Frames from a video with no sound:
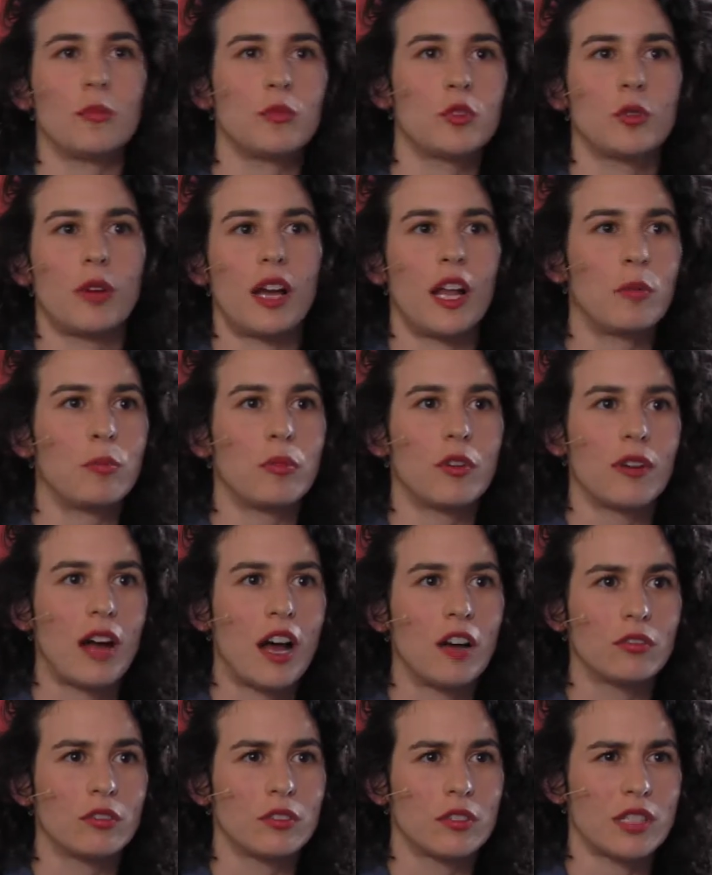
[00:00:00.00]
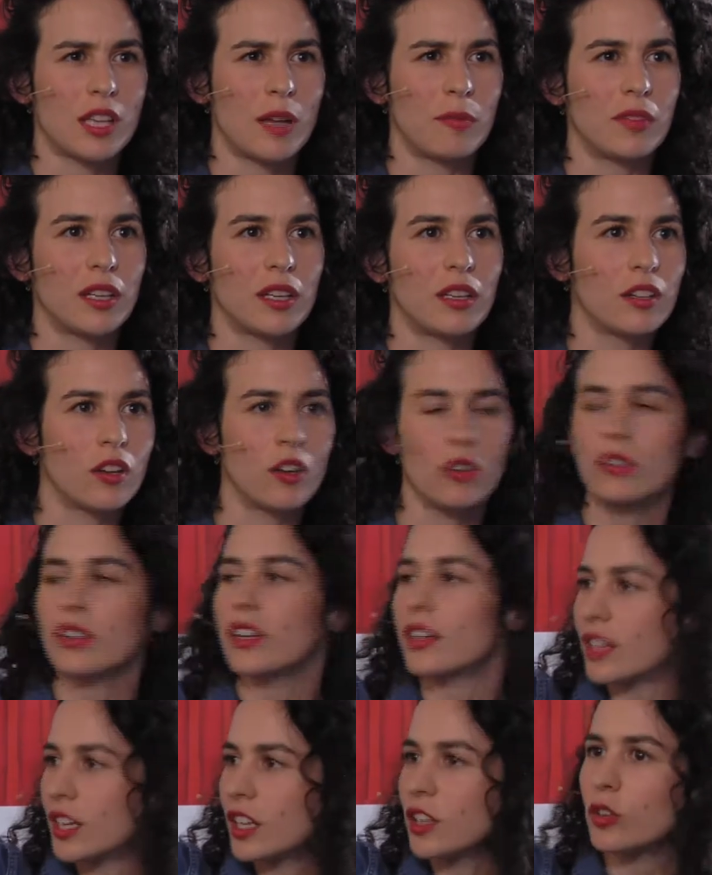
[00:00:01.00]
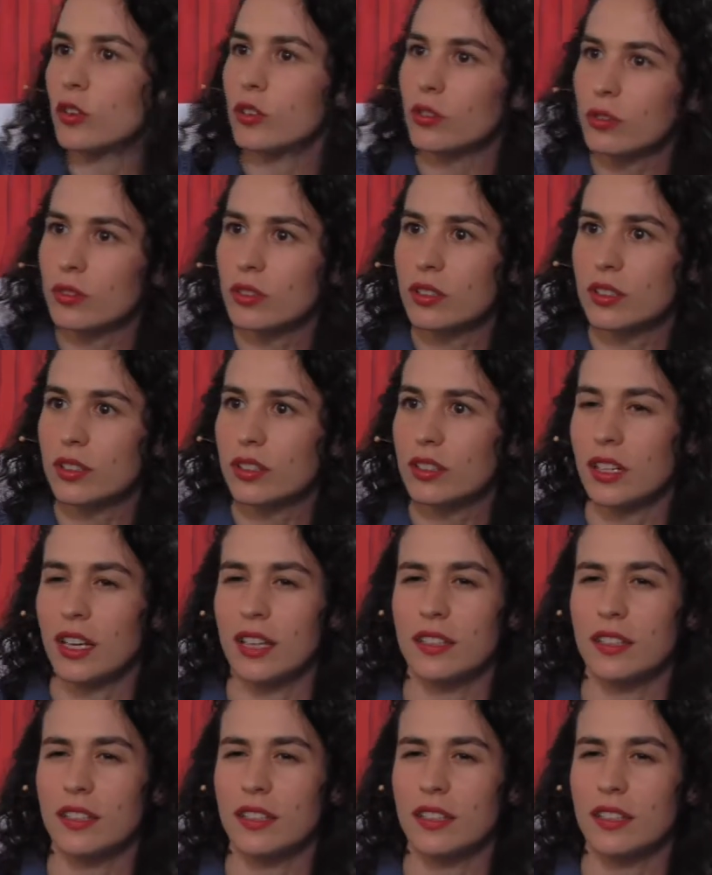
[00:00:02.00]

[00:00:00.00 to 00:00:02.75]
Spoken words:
to help around or something, can you, and